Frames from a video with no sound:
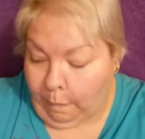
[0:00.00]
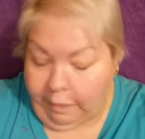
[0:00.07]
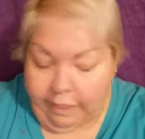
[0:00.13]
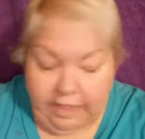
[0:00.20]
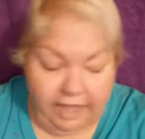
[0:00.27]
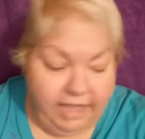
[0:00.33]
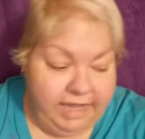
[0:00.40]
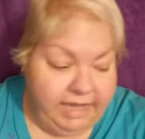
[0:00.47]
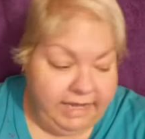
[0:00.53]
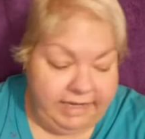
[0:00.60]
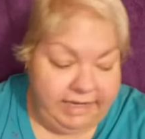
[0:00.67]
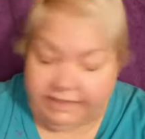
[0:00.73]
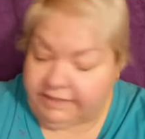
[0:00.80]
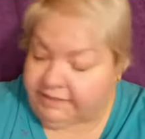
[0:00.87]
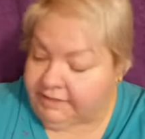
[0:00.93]

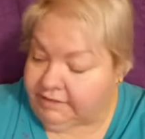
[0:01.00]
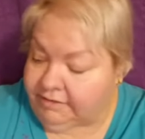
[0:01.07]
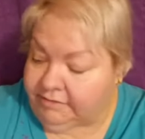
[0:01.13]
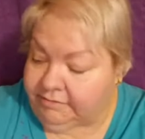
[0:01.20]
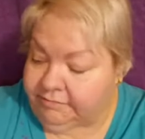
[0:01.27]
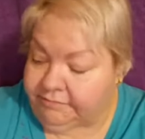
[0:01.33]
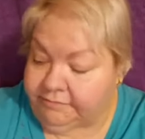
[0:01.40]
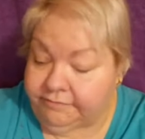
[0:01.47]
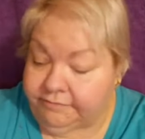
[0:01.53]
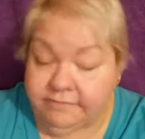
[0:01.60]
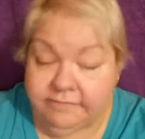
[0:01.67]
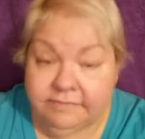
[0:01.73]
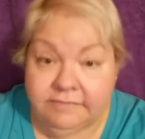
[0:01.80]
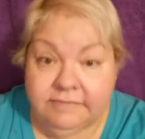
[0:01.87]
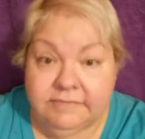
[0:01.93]
And
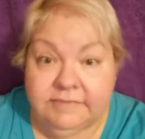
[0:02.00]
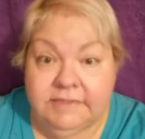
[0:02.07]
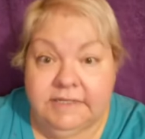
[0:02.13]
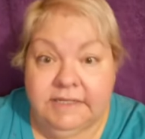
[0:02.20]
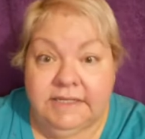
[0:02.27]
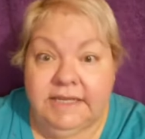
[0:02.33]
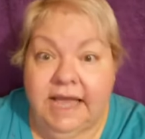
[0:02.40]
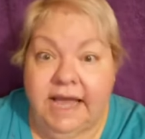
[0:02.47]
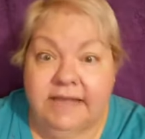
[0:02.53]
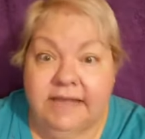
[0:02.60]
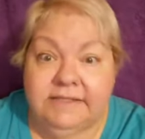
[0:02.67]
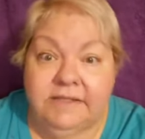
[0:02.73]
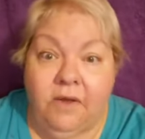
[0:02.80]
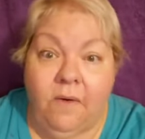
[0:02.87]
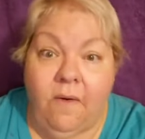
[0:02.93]
yeah,
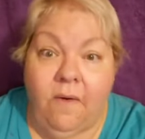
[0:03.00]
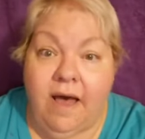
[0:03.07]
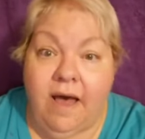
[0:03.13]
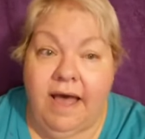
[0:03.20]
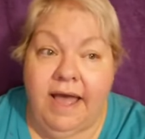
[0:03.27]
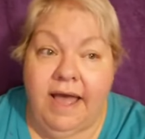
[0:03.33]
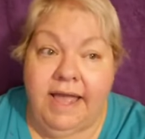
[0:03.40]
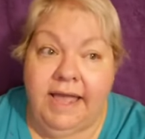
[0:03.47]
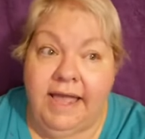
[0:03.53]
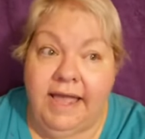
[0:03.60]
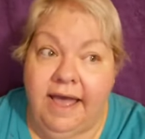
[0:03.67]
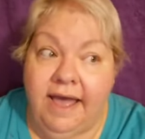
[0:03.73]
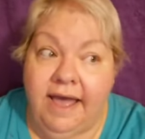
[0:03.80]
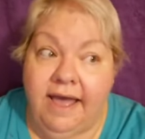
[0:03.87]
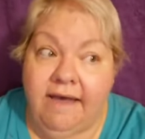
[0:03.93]
so I
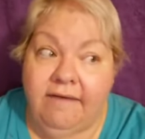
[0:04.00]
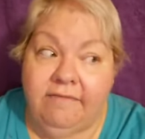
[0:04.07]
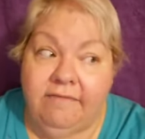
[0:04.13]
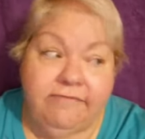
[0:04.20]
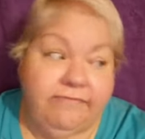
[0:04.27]
have,